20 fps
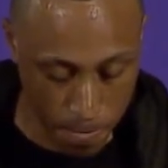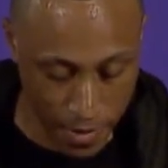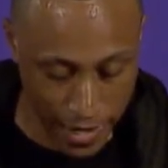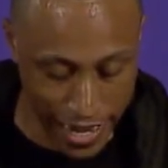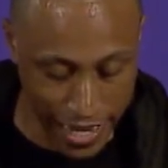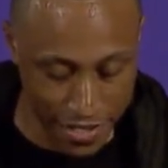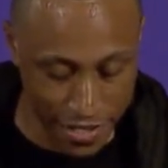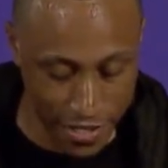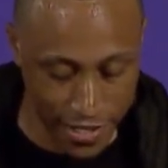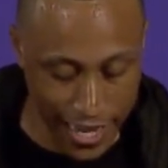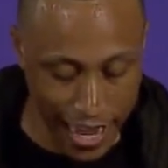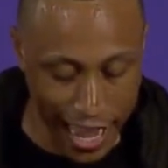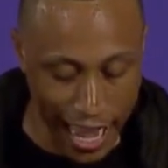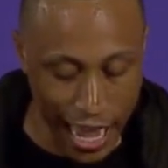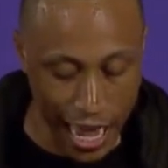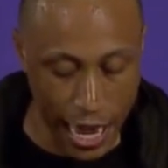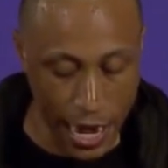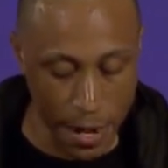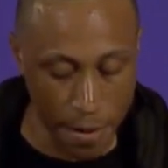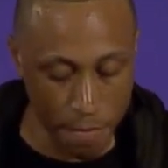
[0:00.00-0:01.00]
It's
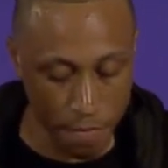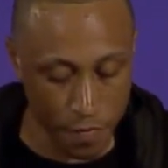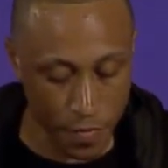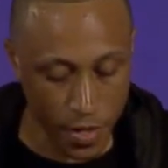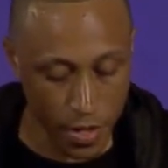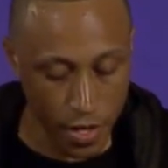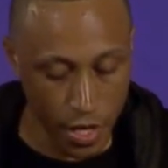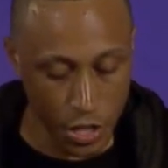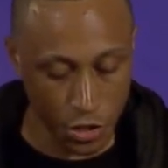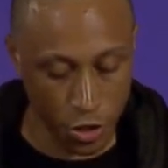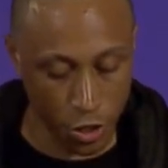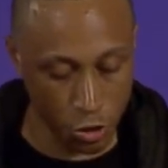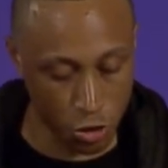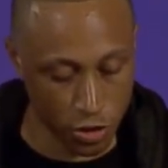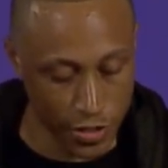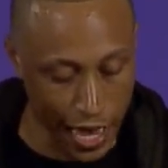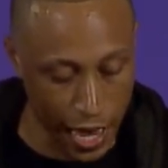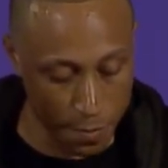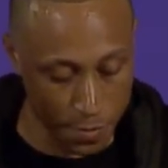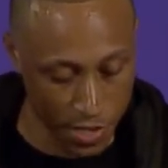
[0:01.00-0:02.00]
time to
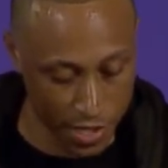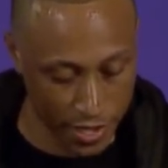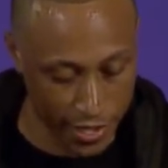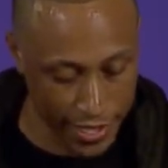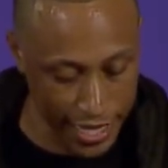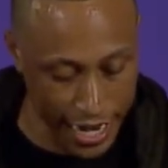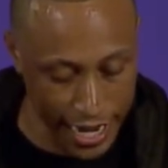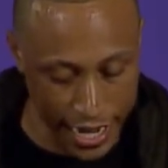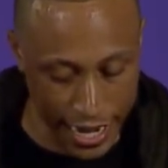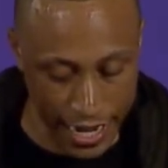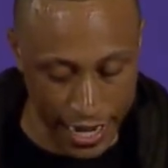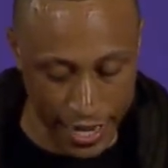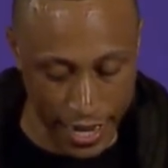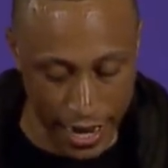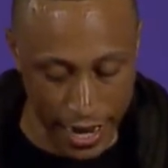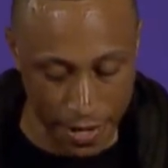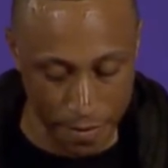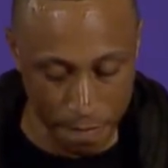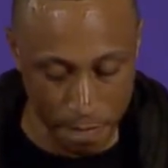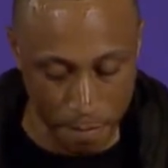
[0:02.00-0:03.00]
stop sitting
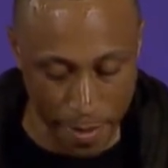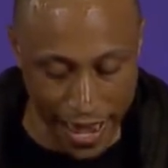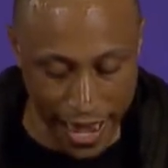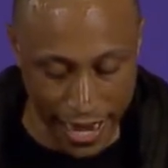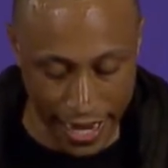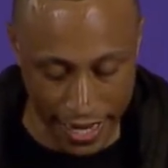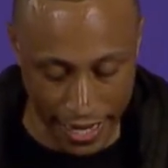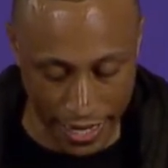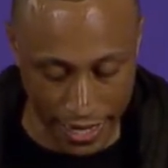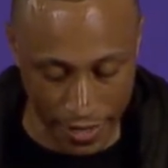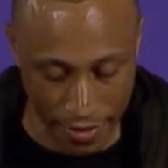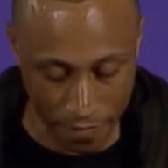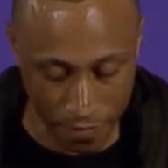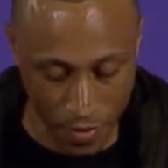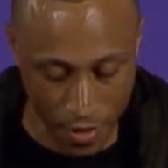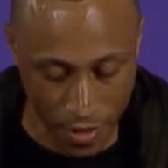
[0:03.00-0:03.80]
and begging,